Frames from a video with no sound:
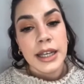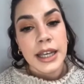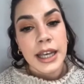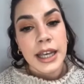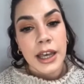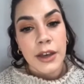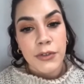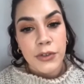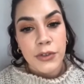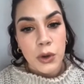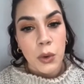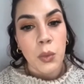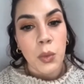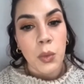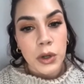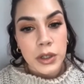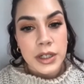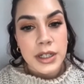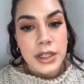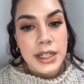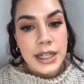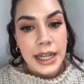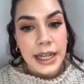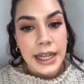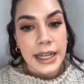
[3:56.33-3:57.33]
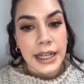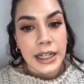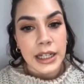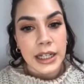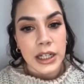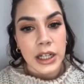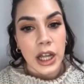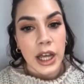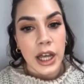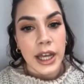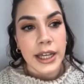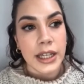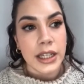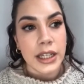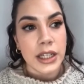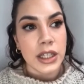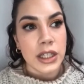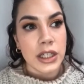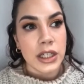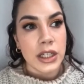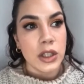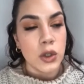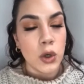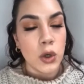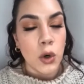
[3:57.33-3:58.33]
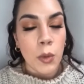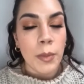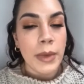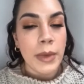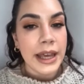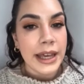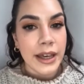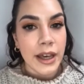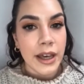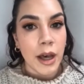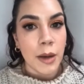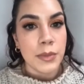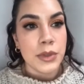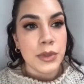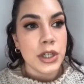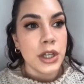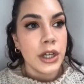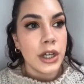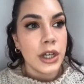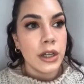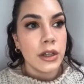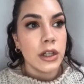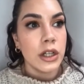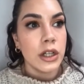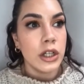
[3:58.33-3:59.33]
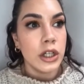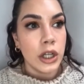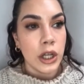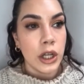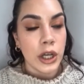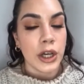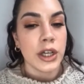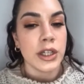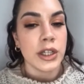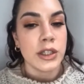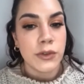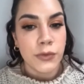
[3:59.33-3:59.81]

if you're wanting like your makeup to look as